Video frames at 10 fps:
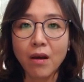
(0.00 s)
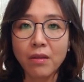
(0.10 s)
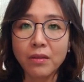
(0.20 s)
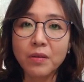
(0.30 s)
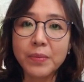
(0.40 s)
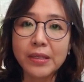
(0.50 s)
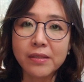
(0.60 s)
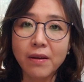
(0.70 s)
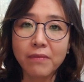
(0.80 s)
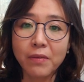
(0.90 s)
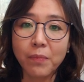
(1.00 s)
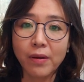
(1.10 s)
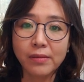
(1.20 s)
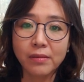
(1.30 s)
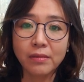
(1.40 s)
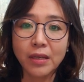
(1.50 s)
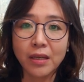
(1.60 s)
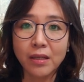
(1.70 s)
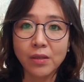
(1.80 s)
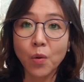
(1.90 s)
Another piece of the puzzle
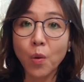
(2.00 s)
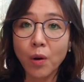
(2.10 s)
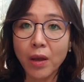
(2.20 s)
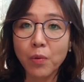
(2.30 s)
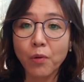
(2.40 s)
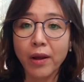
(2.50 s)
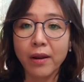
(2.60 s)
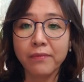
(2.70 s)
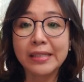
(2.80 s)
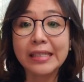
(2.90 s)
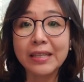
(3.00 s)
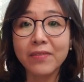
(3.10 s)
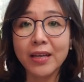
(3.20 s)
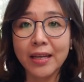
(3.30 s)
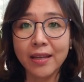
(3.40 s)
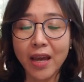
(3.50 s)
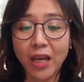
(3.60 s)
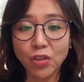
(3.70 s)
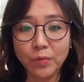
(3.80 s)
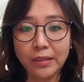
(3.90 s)
is collaborative civic
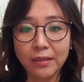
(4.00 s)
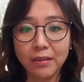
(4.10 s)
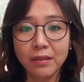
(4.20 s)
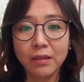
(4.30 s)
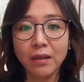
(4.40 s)
engagement.